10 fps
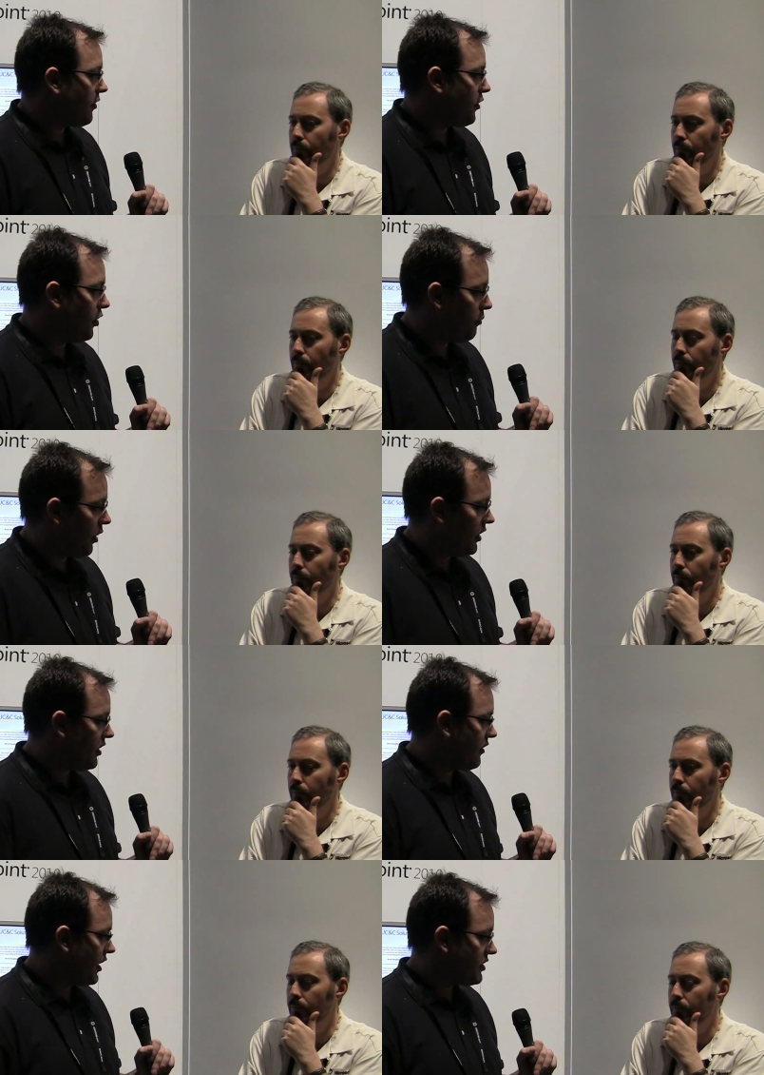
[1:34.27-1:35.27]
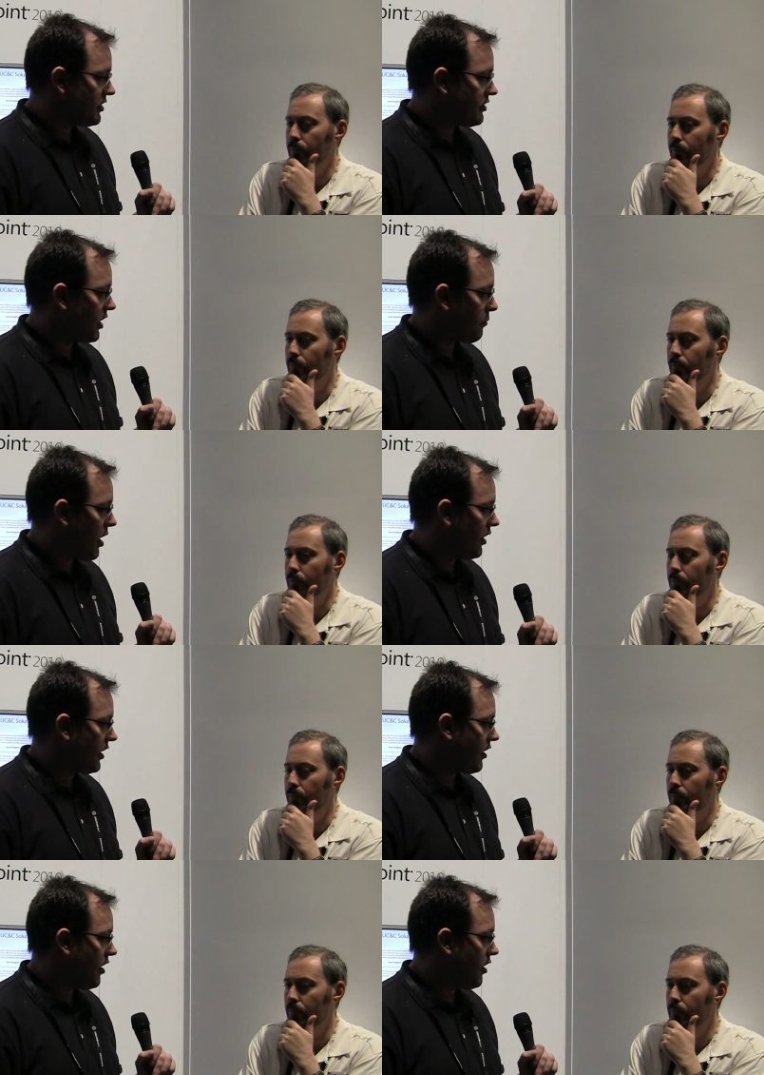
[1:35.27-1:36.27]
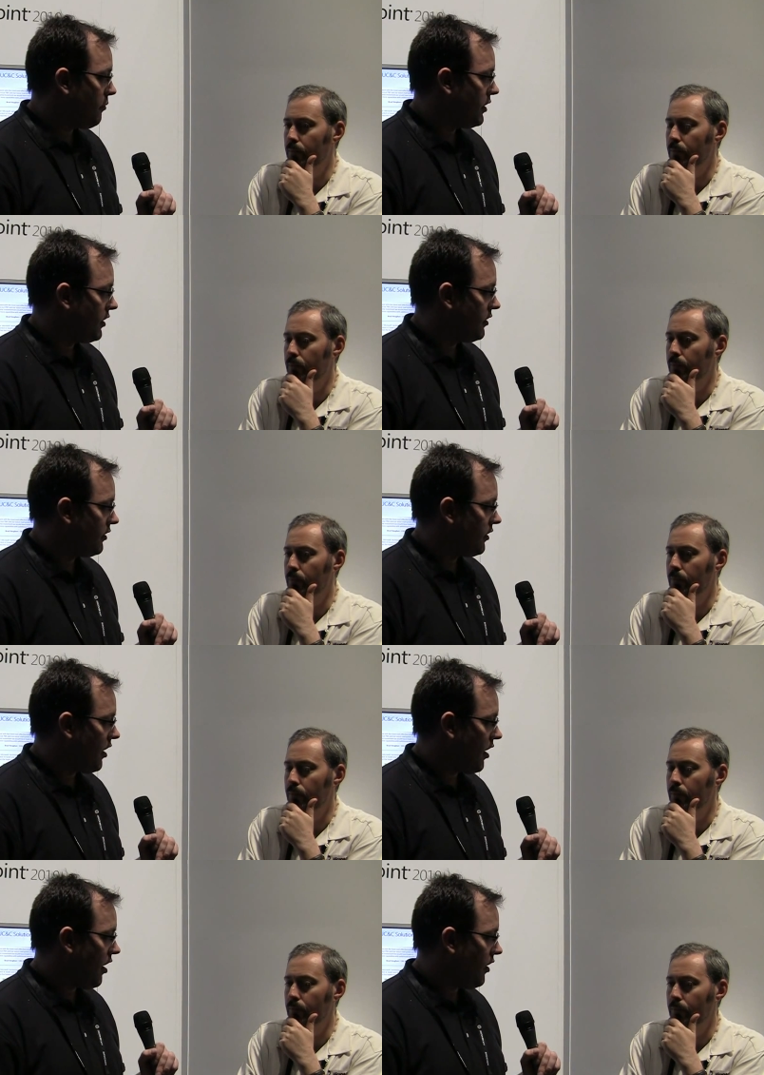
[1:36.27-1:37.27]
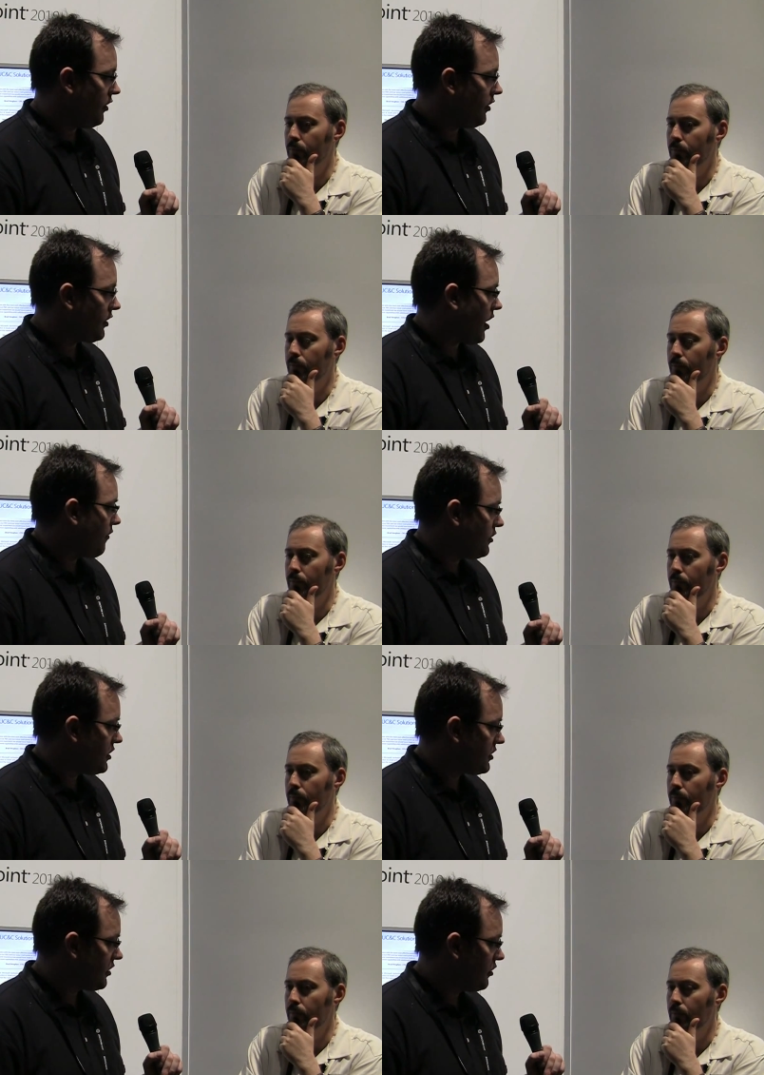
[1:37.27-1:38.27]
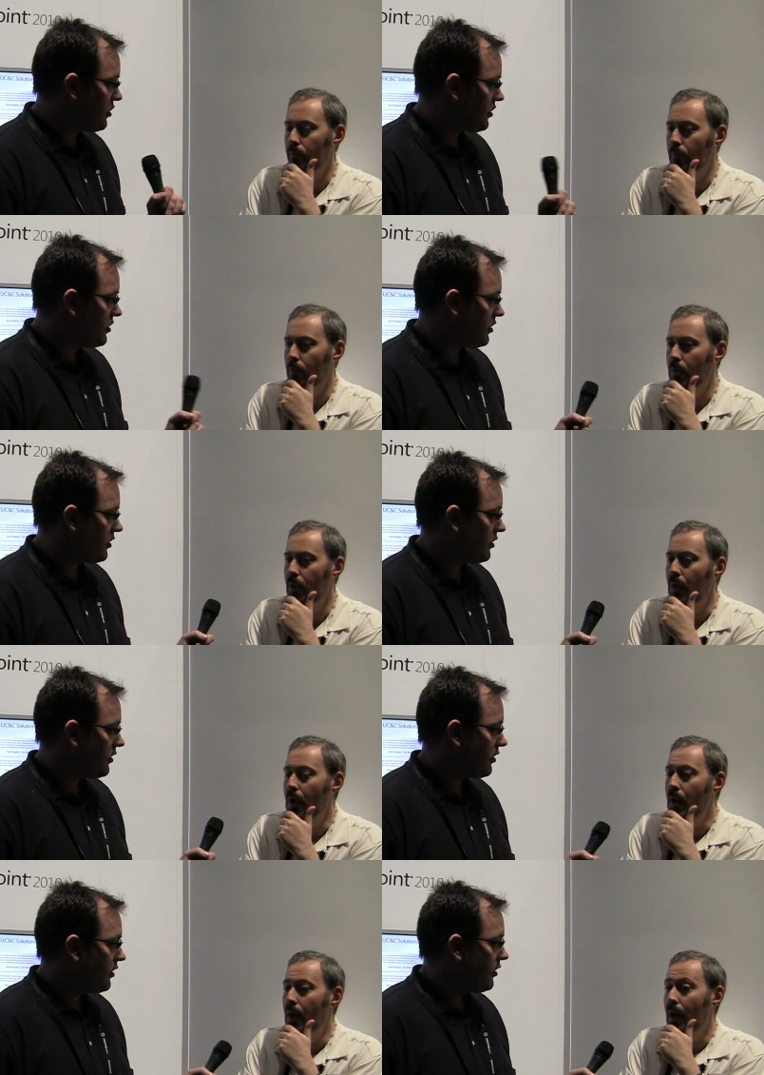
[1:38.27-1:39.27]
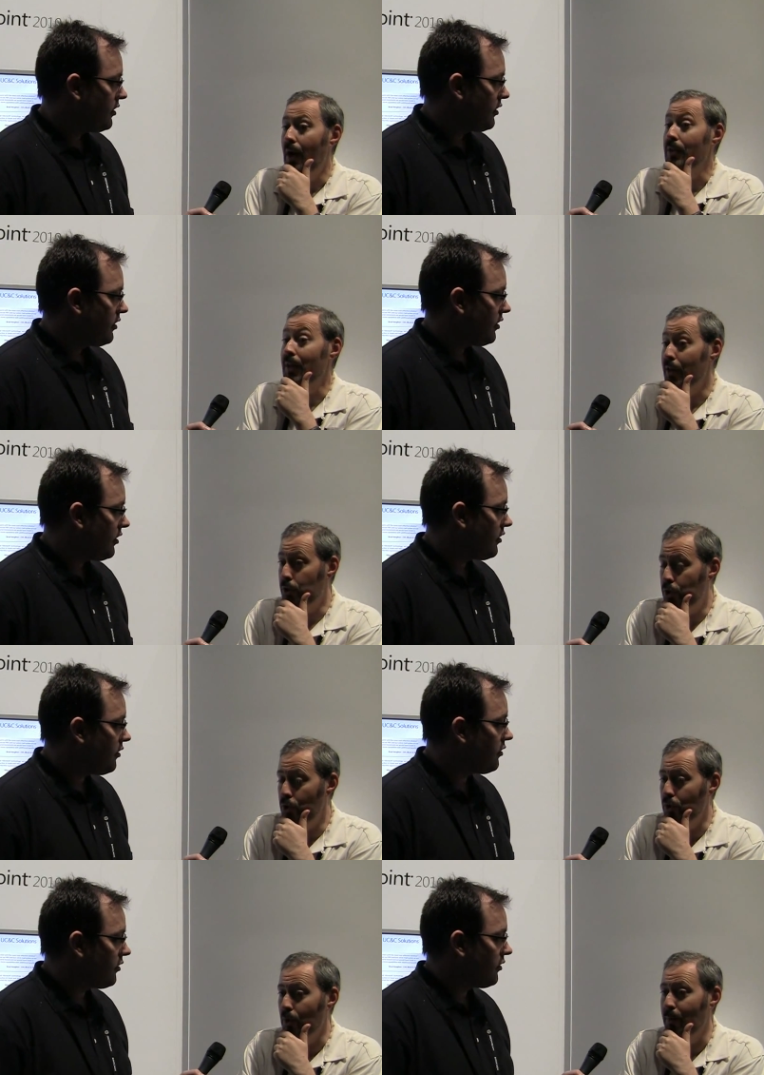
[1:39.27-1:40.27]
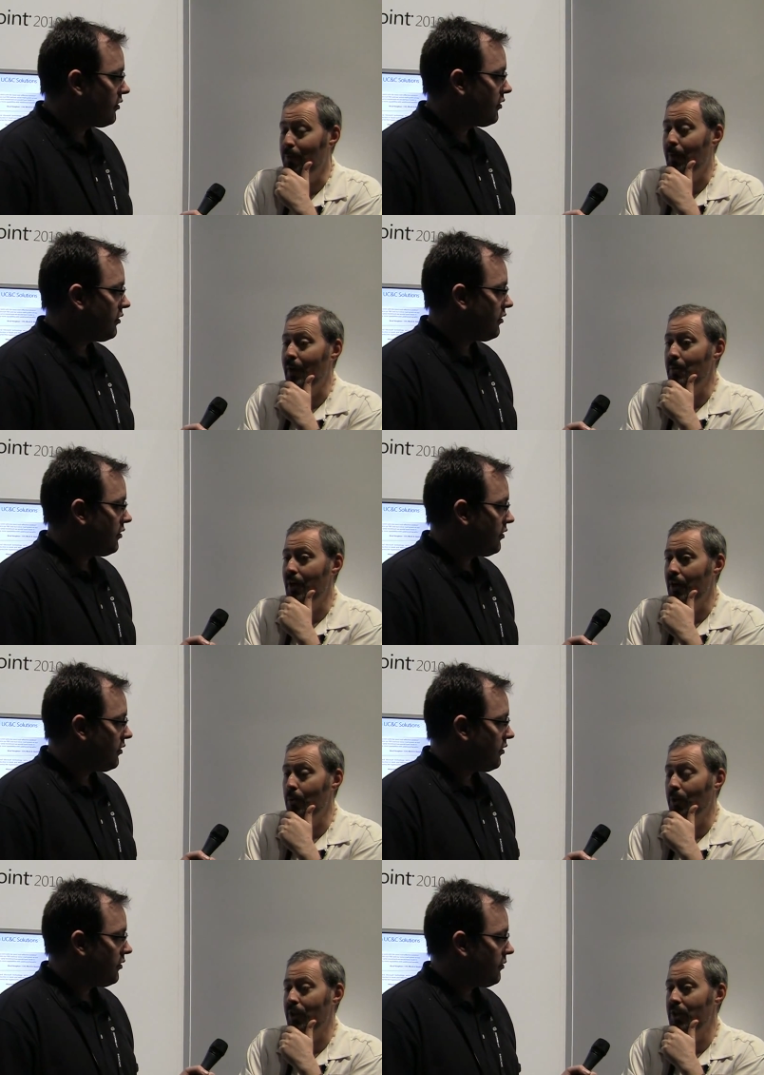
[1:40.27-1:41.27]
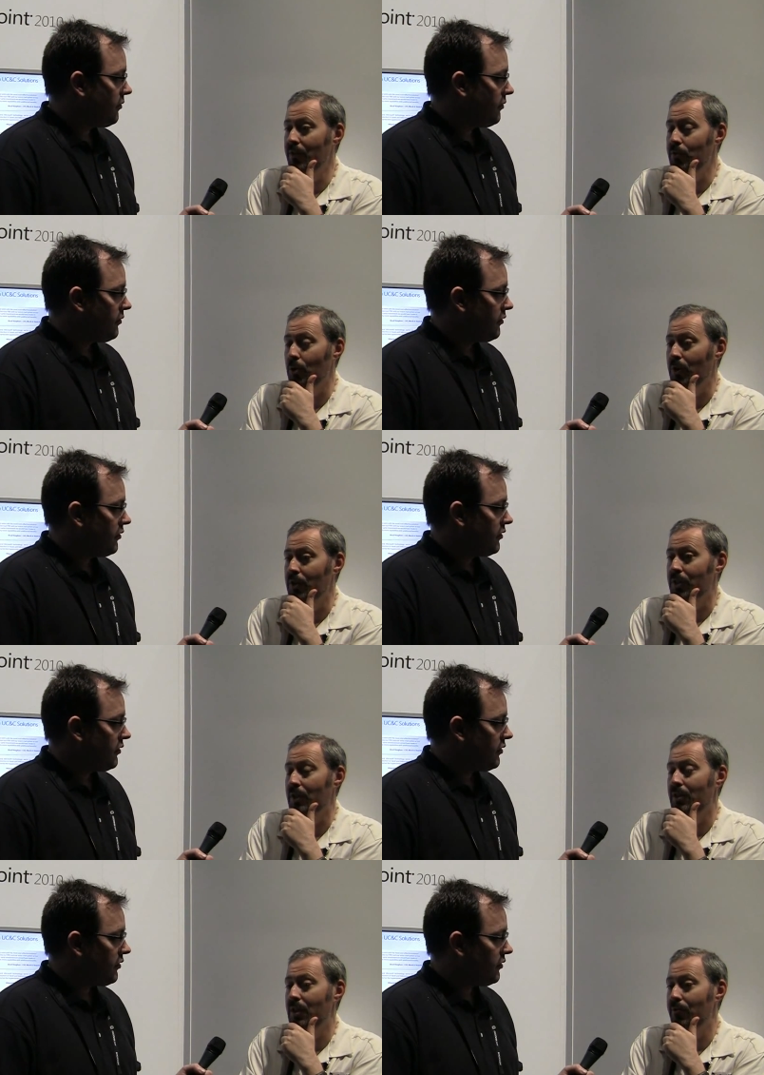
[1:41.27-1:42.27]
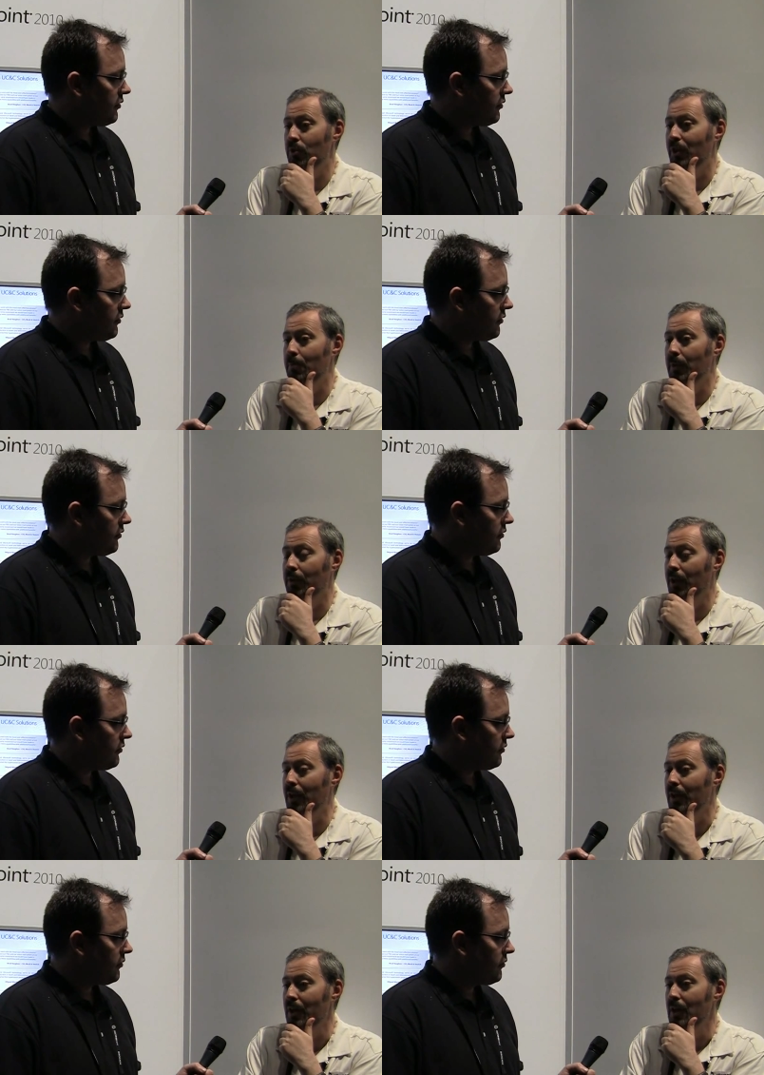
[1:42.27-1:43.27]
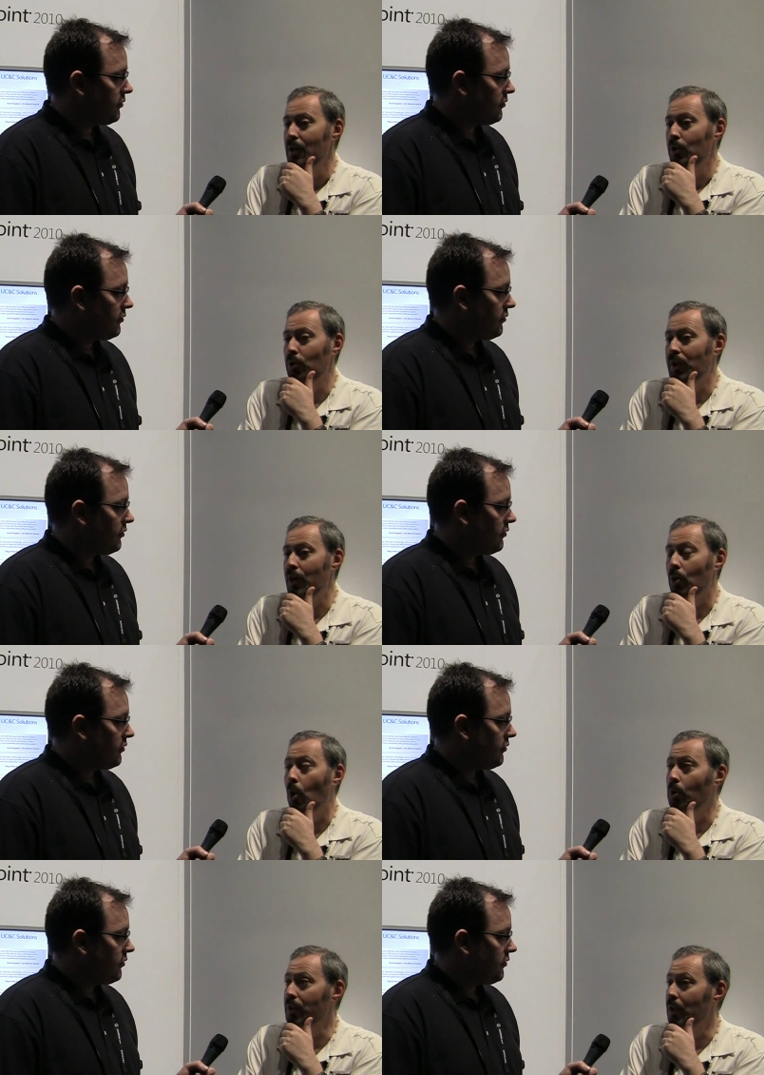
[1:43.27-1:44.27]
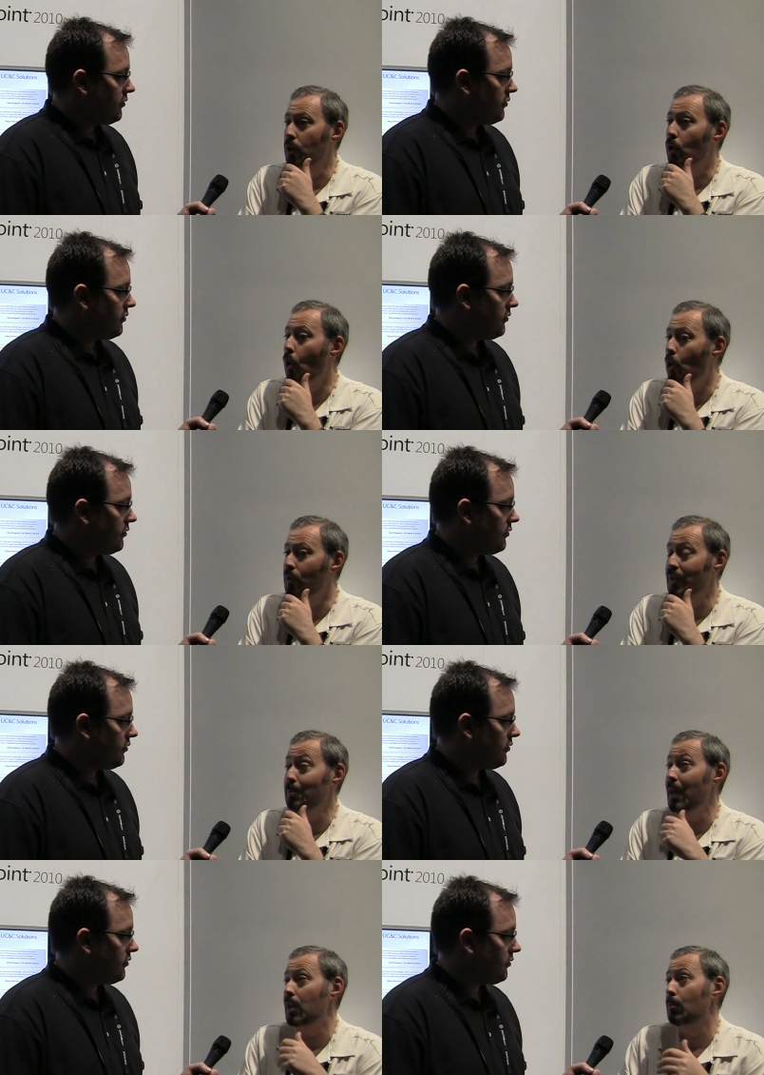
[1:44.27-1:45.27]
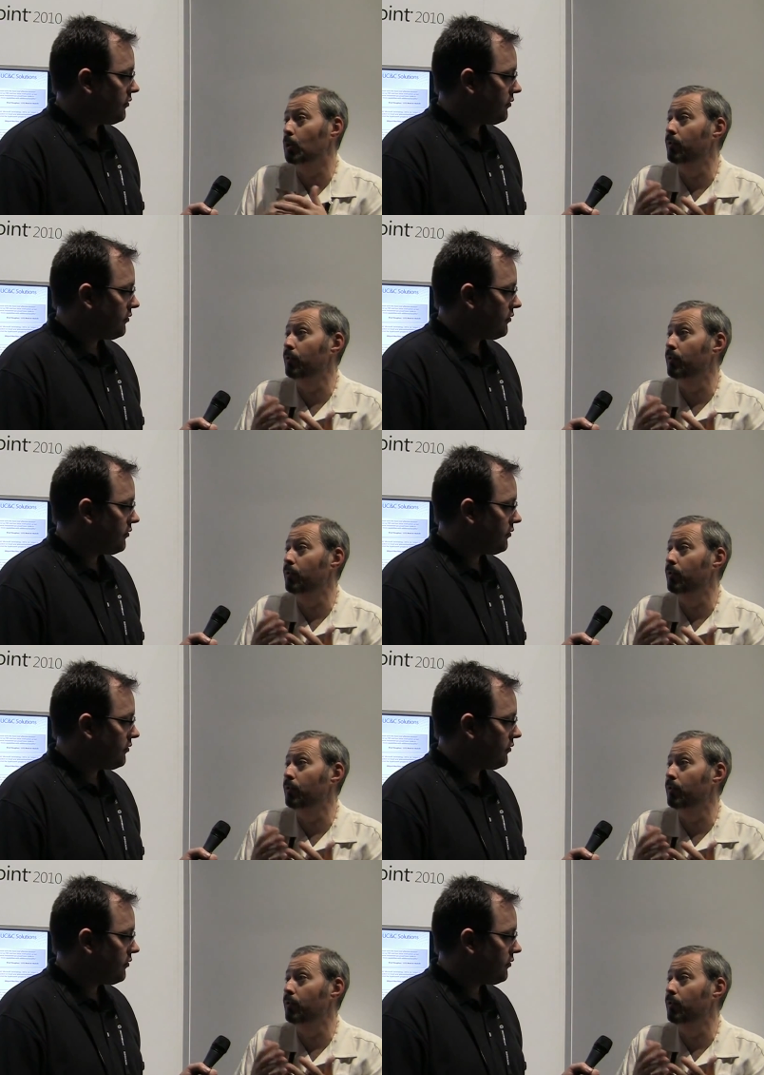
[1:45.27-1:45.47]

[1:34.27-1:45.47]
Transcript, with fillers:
Speaker 1: third-party devices like Polycom and other conferencing solutions? Uh, that
Speaker 2: too, but primarily what it gives you is it gives you an ability to take all the roles and make them all